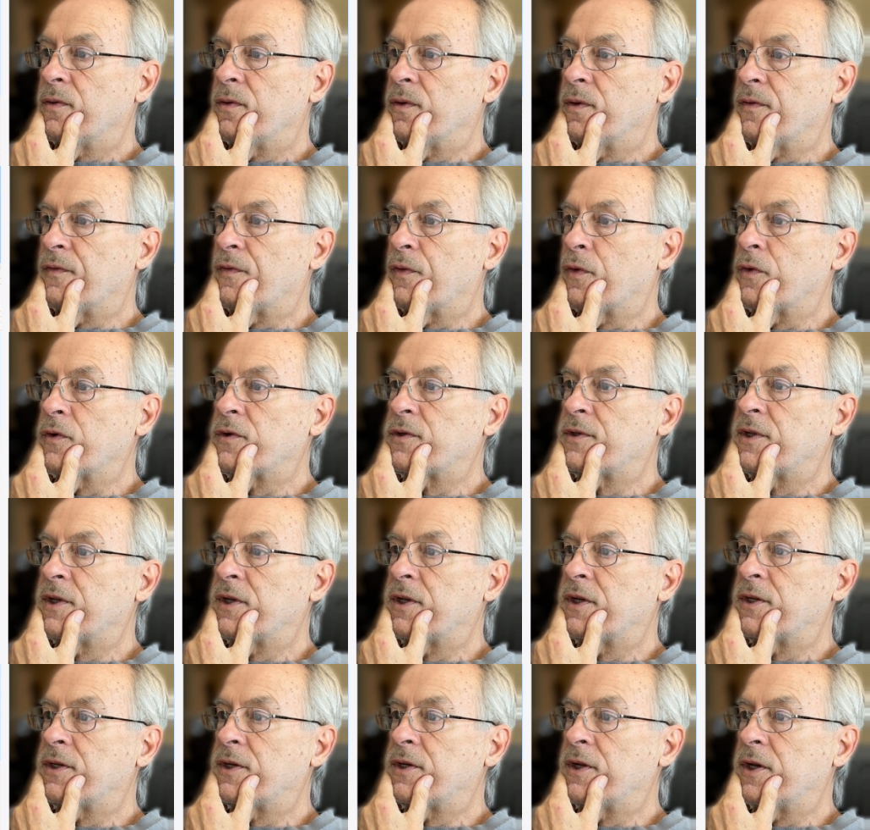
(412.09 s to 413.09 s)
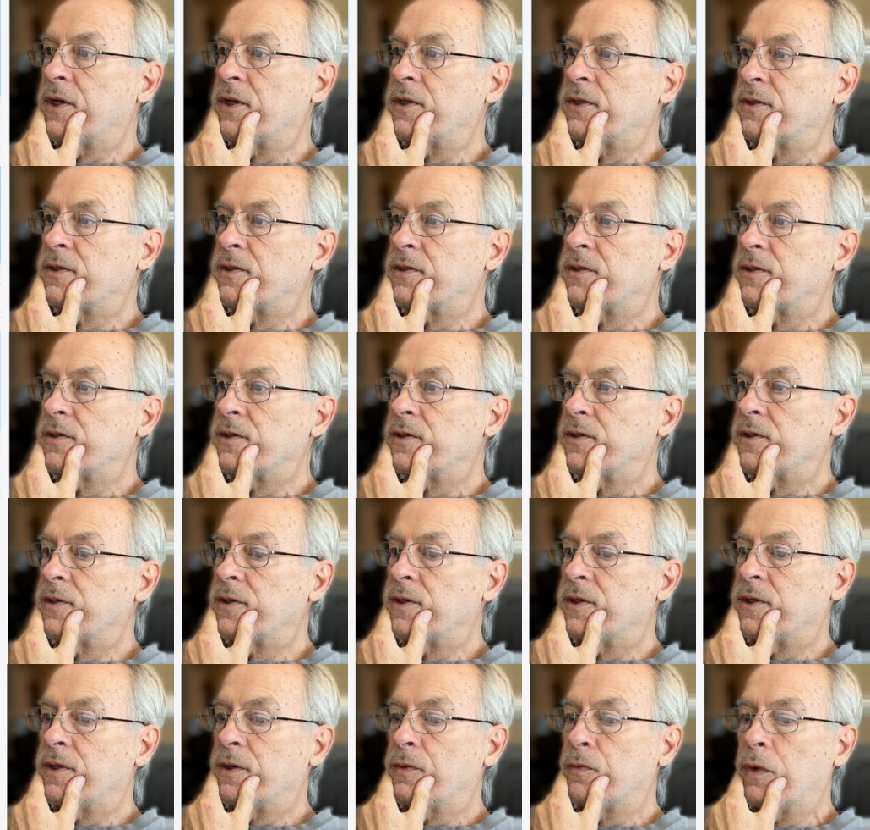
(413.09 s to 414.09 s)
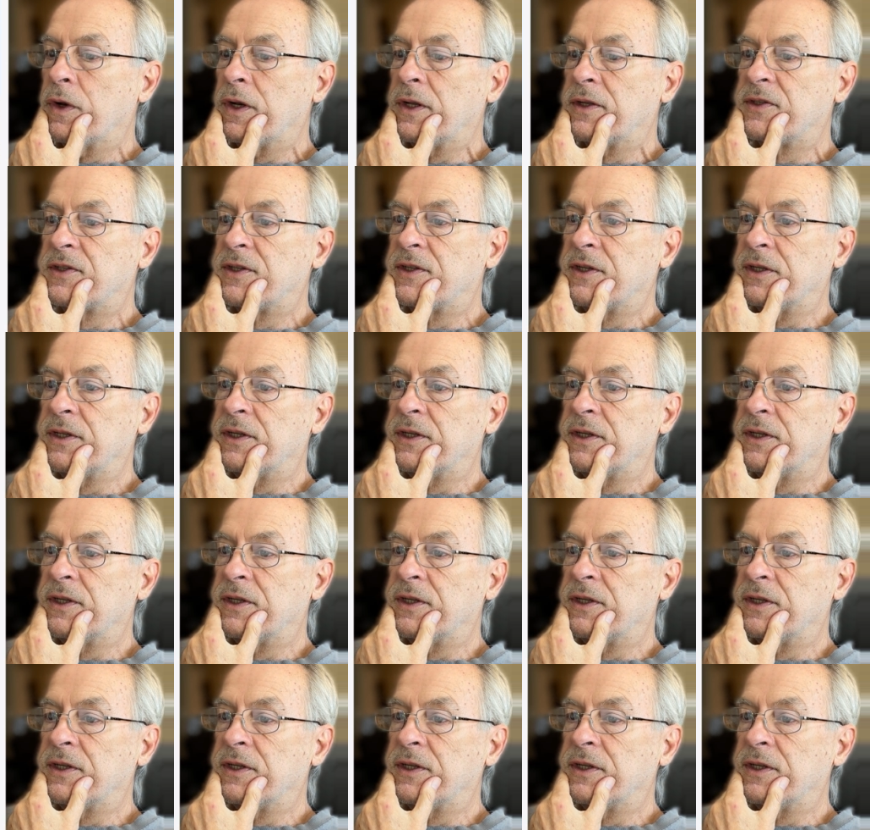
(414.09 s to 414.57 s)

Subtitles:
The first thing it does. Well, let's see.